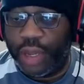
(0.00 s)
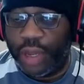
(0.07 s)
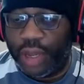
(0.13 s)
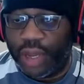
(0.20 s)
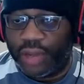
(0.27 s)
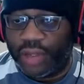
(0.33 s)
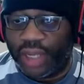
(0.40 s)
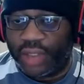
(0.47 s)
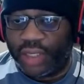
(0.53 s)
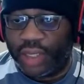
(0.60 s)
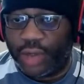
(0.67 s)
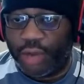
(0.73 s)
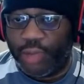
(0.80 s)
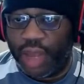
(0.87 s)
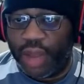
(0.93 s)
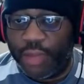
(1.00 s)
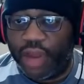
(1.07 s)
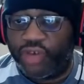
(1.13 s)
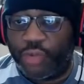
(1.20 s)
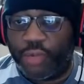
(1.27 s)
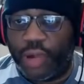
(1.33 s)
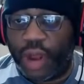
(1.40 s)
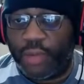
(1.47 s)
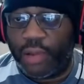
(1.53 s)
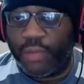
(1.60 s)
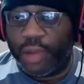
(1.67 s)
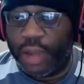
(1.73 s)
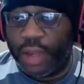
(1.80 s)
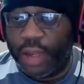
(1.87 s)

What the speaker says: and sounds like it could be a major problem